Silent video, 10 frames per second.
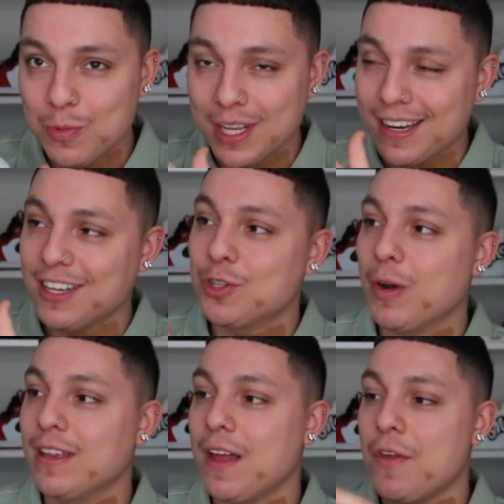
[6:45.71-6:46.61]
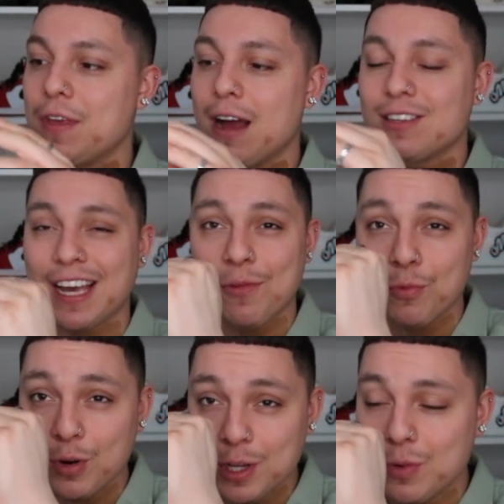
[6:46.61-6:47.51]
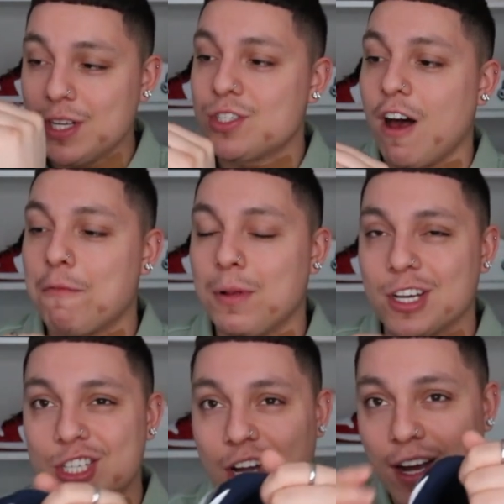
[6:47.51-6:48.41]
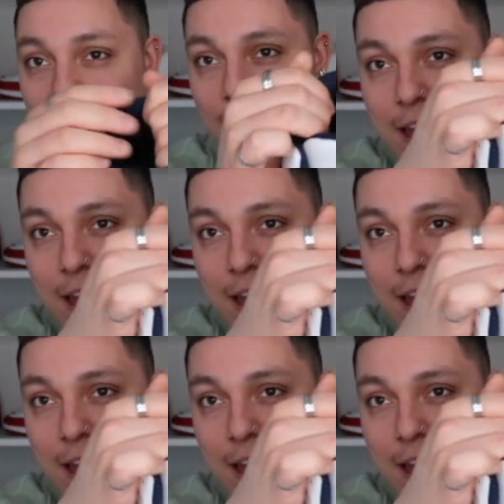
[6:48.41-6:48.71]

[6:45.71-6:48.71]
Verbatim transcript: really nice green leather on the outside, really, really soft plush tongue,